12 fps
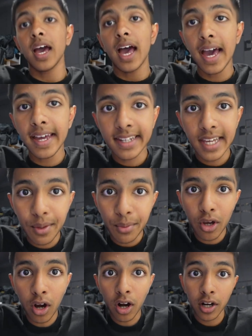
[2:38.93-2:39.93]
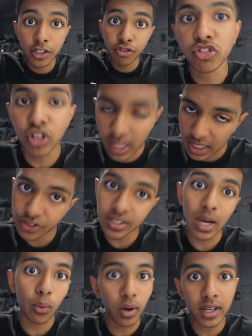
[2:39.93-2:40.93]
And here we are, struggling to
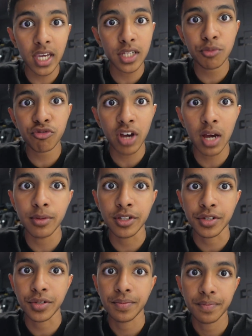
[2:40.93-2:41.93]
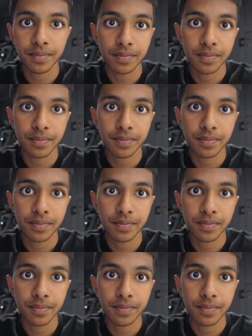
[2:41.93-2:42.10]
get 1k subscribers.